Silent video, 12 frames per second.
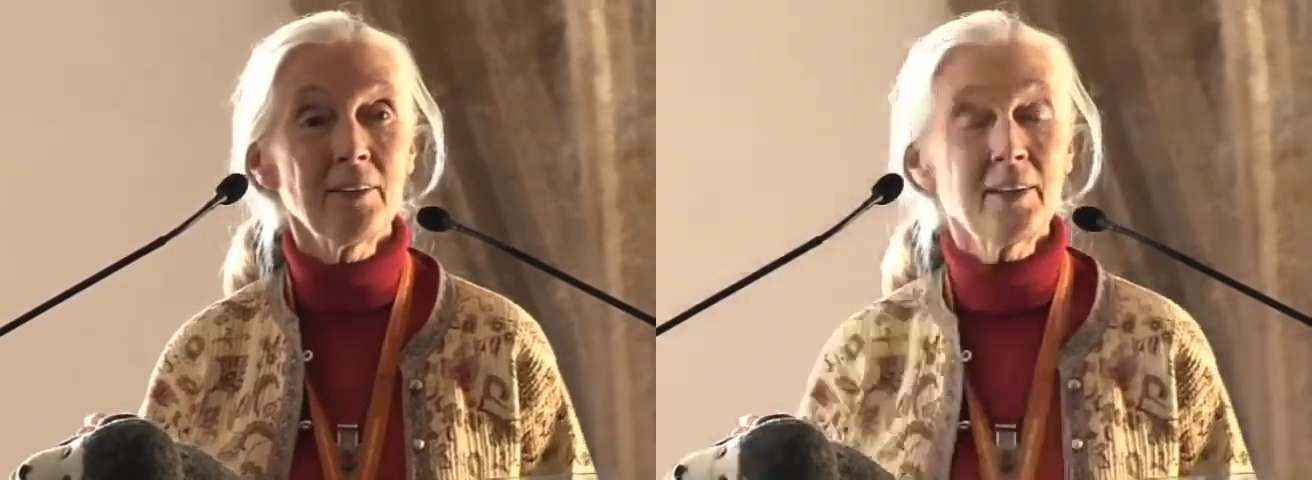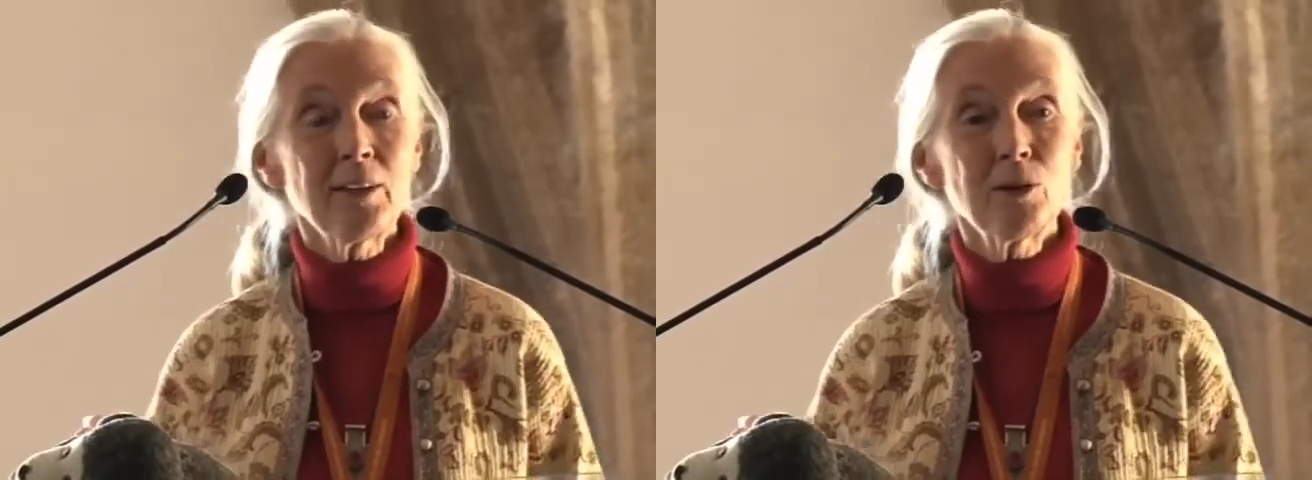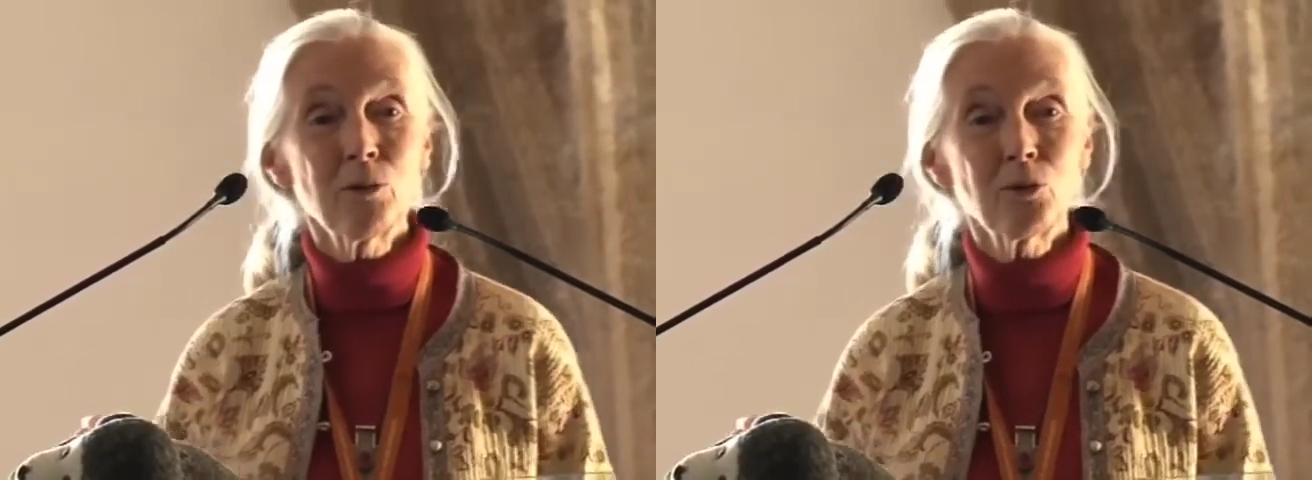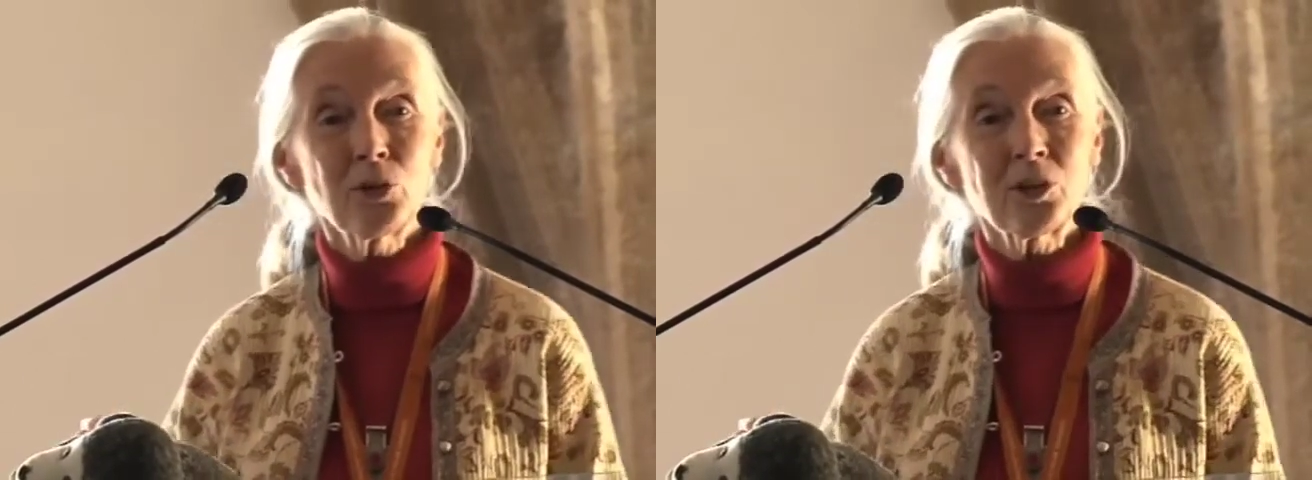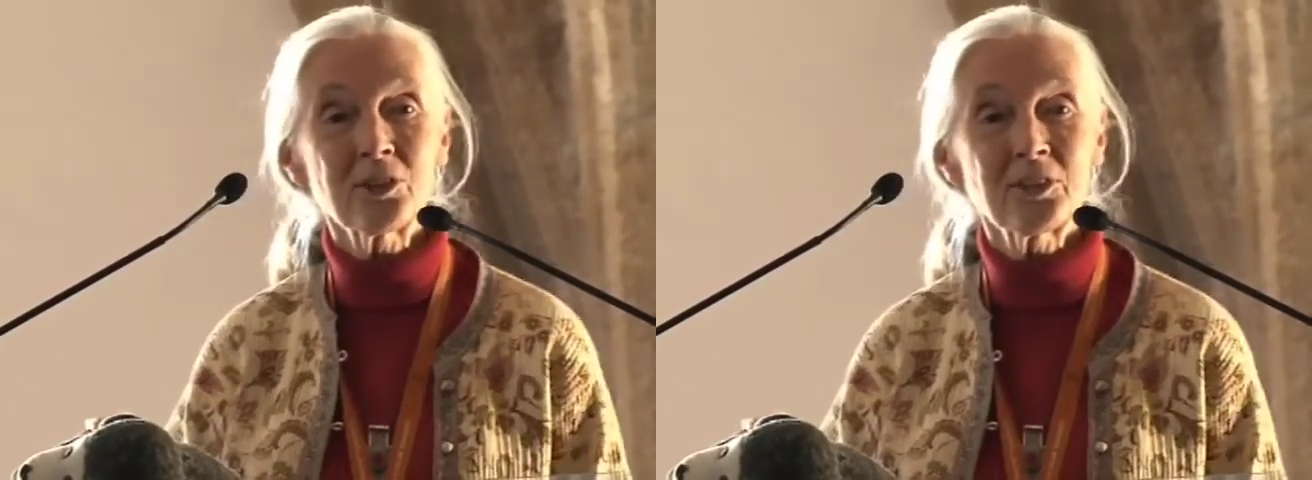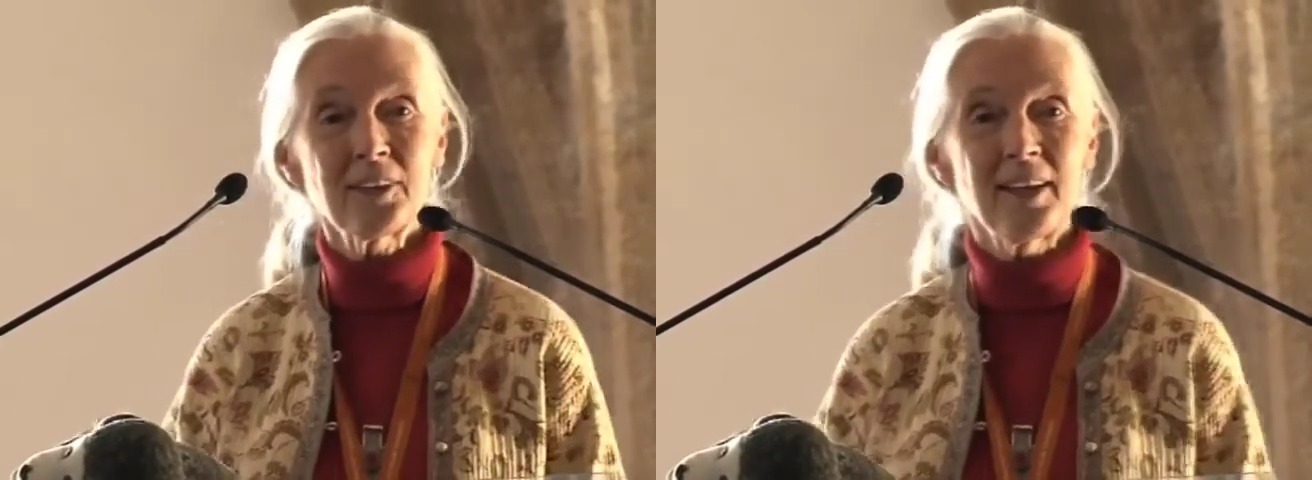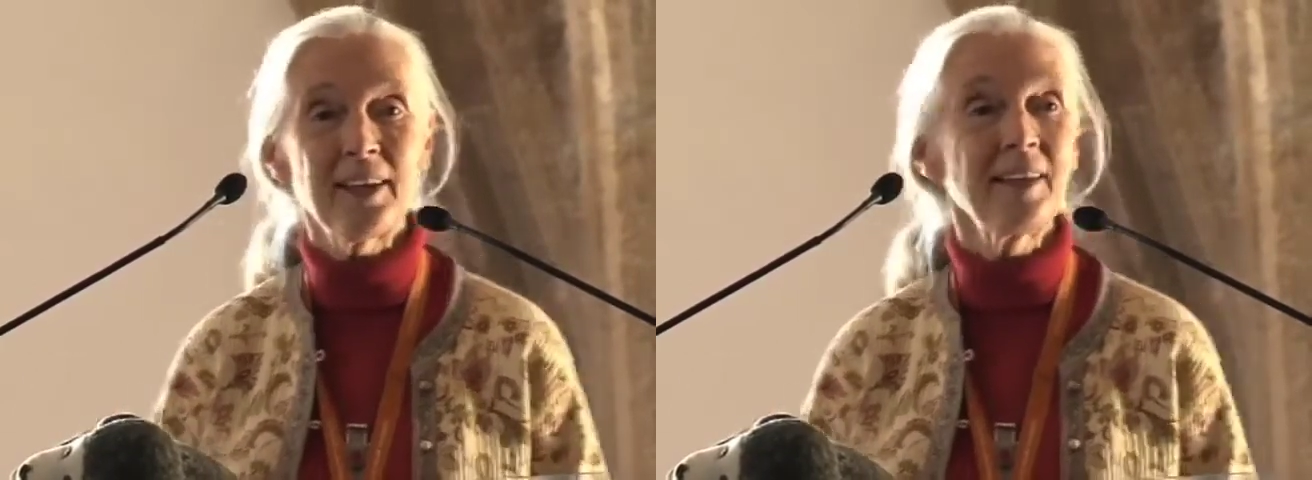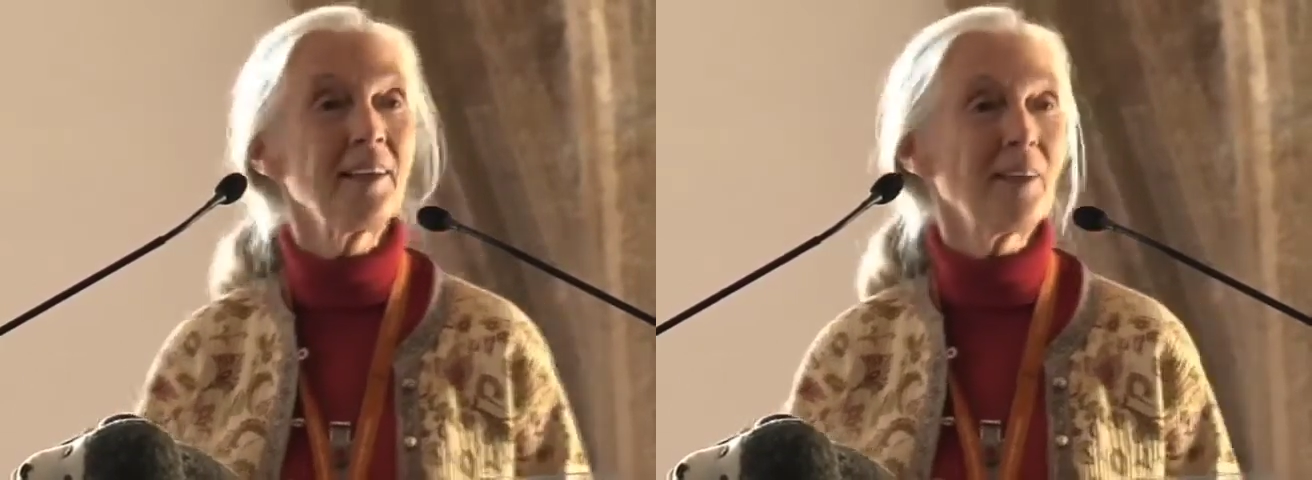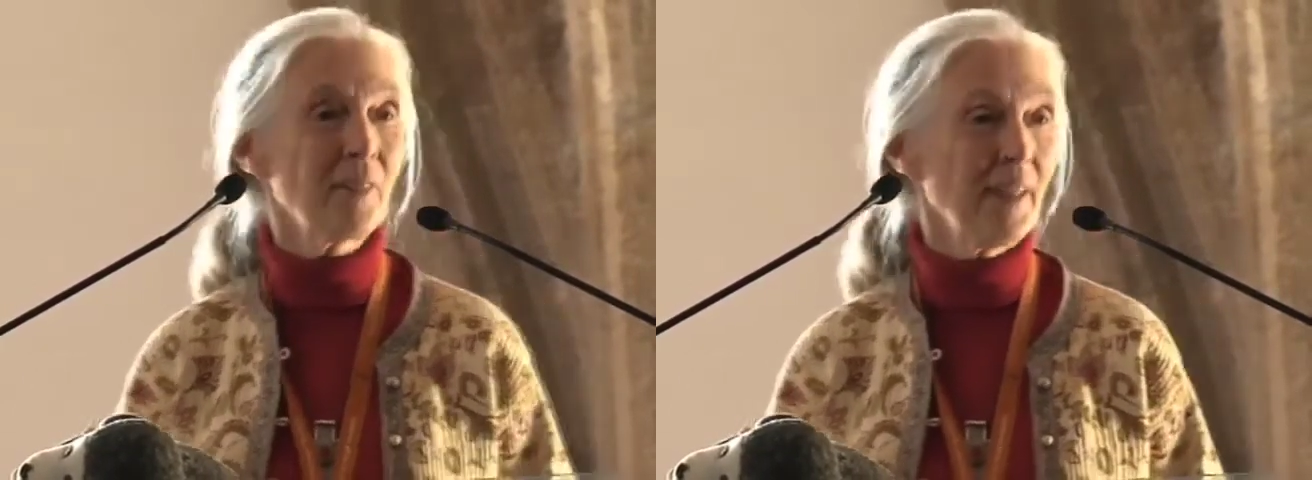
they don't just say,